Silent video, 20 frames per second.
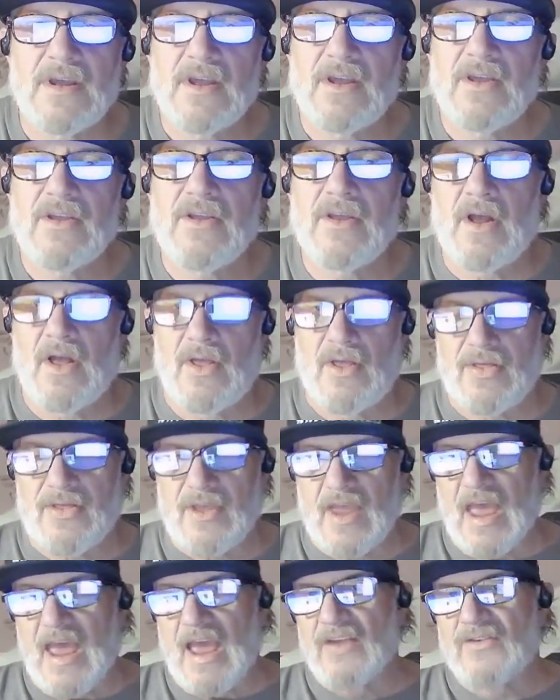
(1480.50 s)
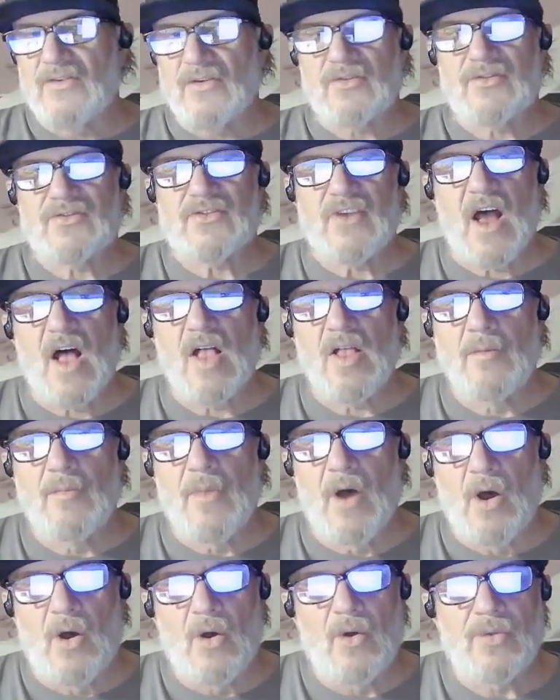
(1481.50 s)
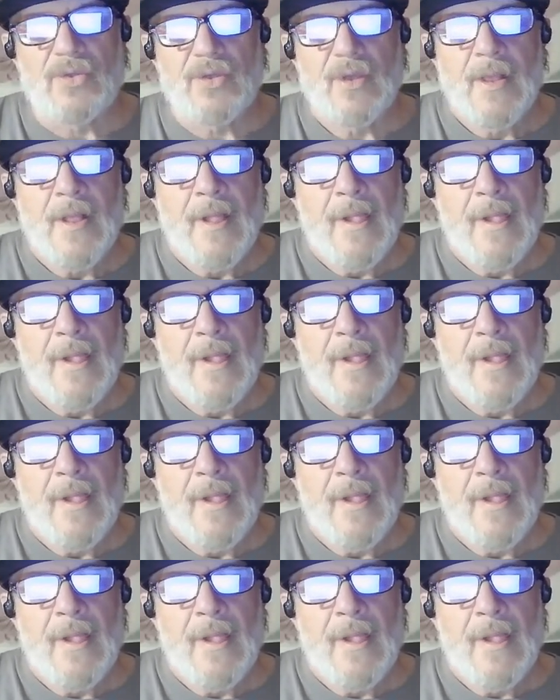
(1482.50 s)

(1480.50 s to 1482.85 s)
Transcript: You know, that the angel's solemn oath